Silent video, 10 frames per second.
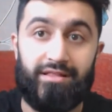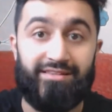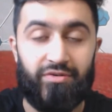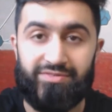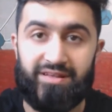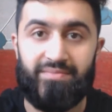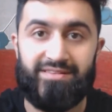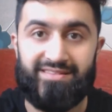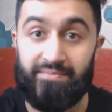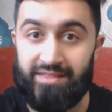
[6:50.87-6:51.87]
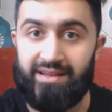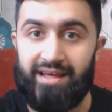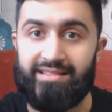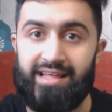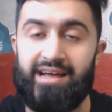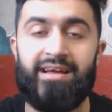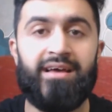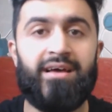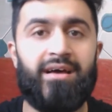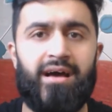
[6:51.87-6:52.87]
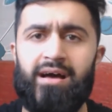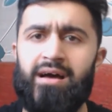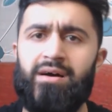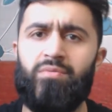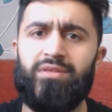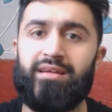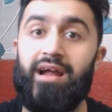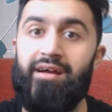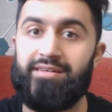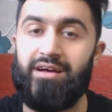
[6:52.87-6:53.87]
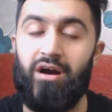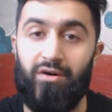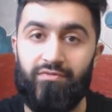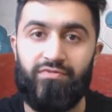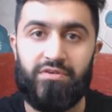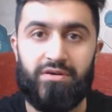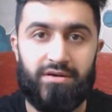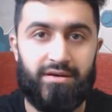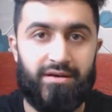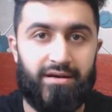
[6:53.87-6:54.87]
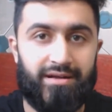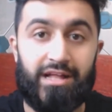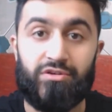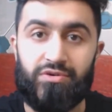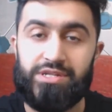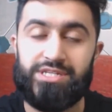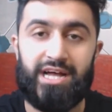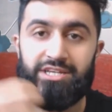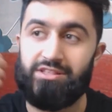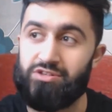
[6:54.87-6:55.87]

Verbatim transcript: There's always going to be something like that uh, with the character of Katakuri's stature.